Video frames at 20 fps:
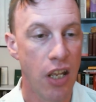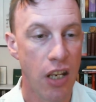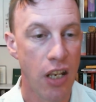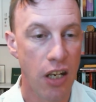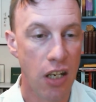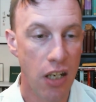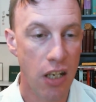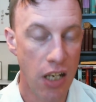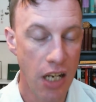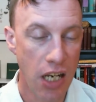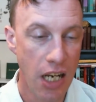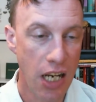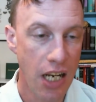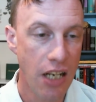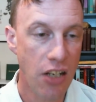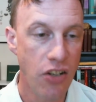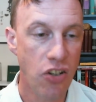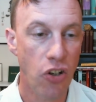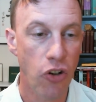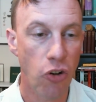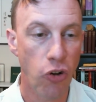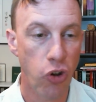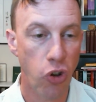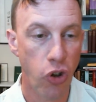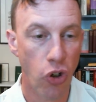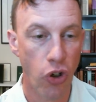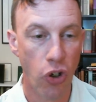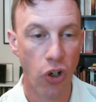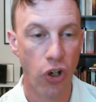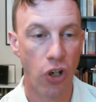need to
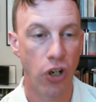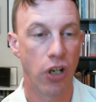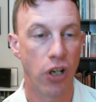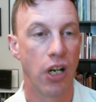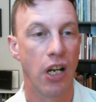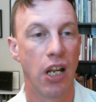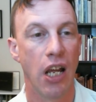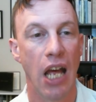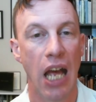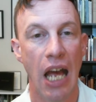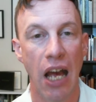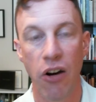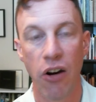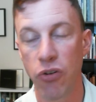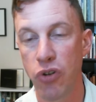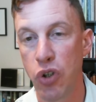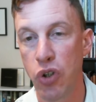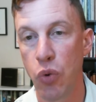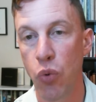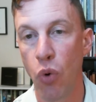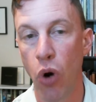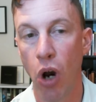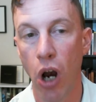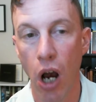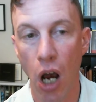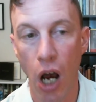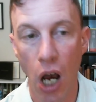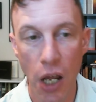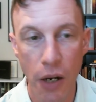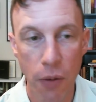learn how to
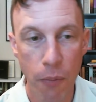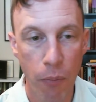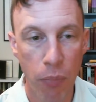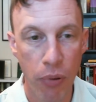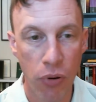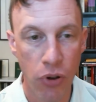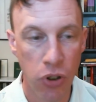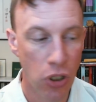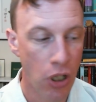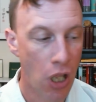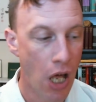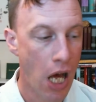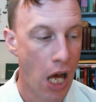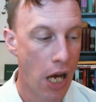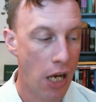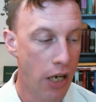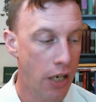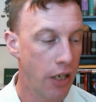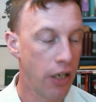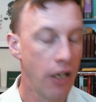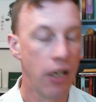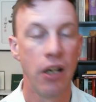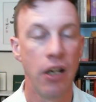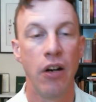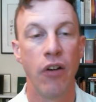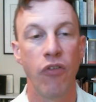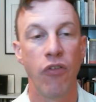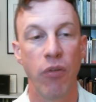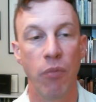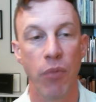unplug
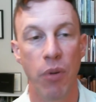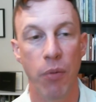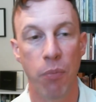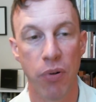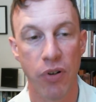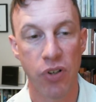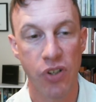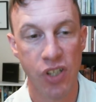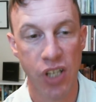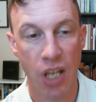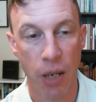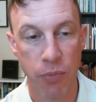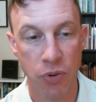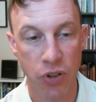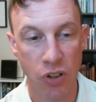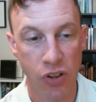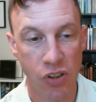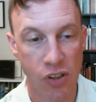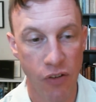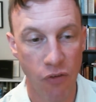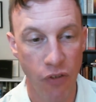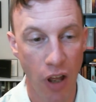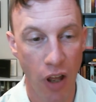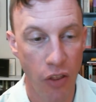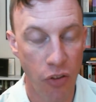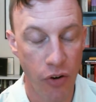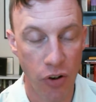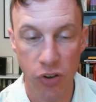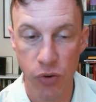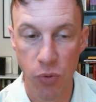from the perceptions of
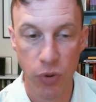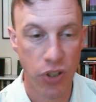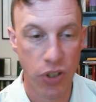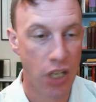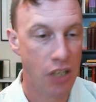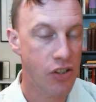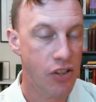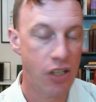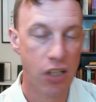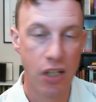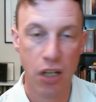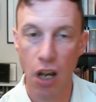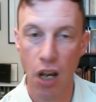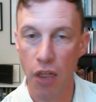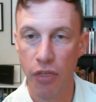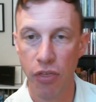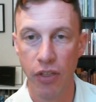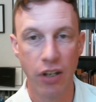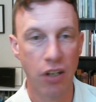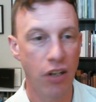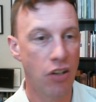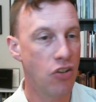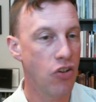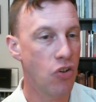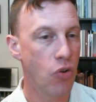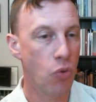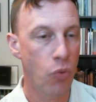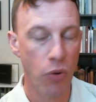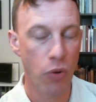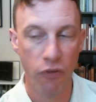others, which has nothing to
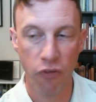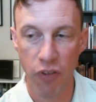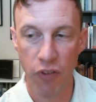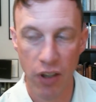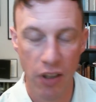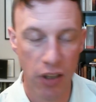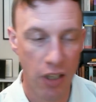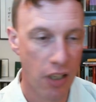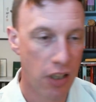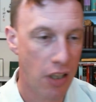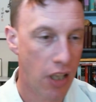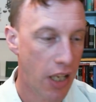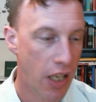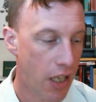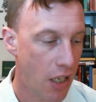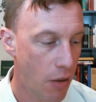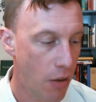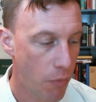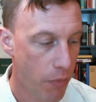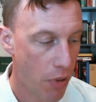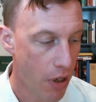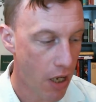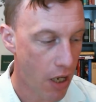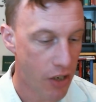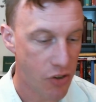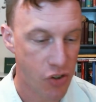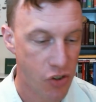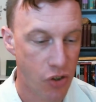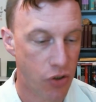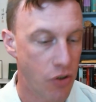do with feeling like an
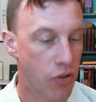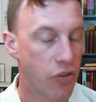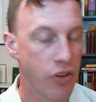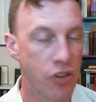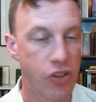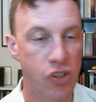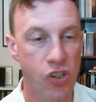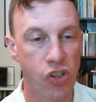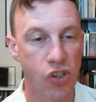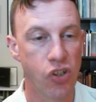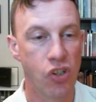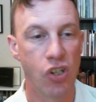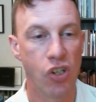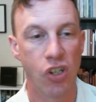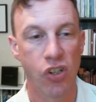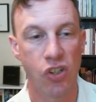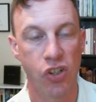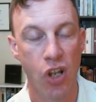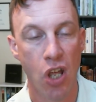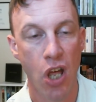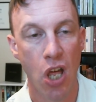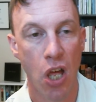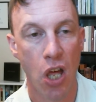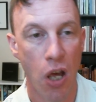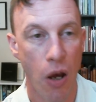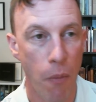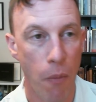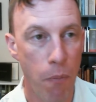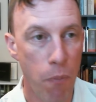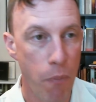imposter. This is just
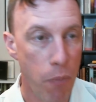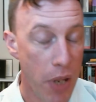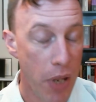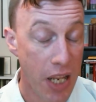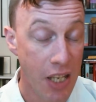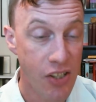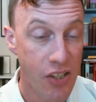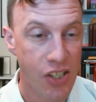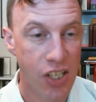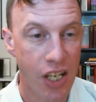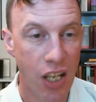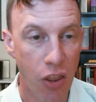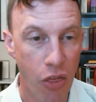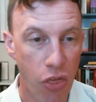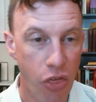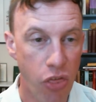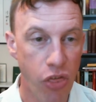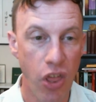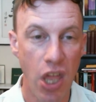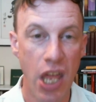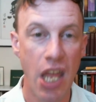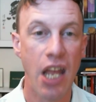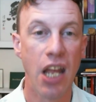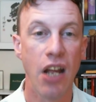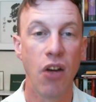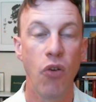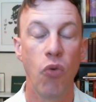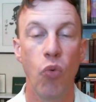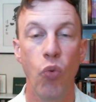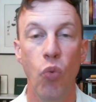a basic
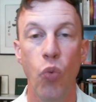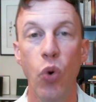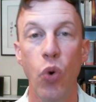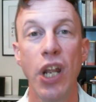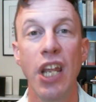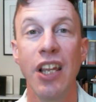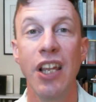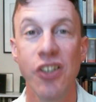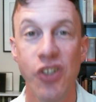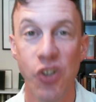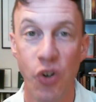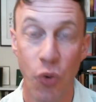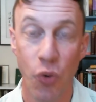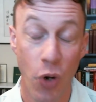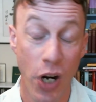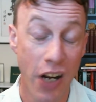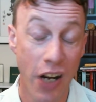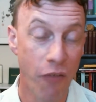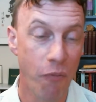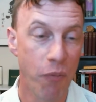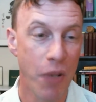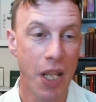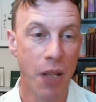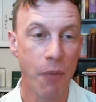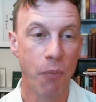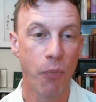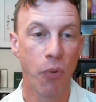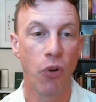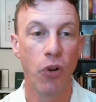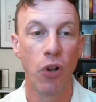thing we as creative
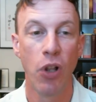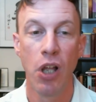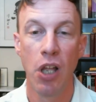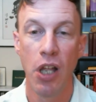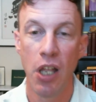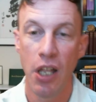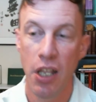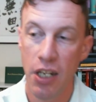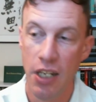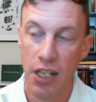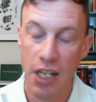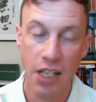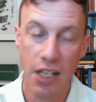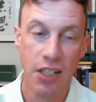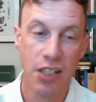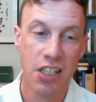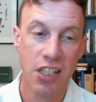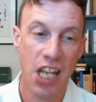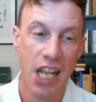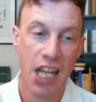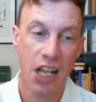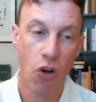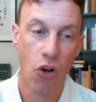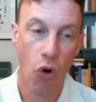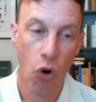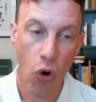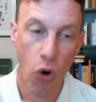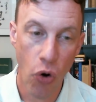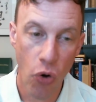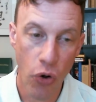people need to take
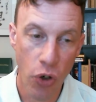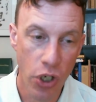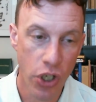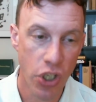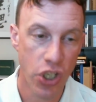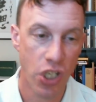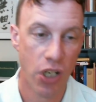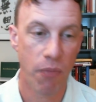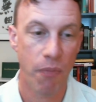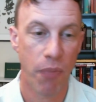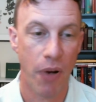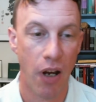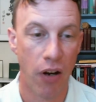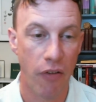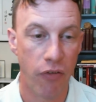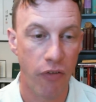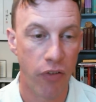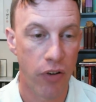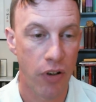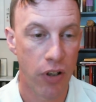ownership of.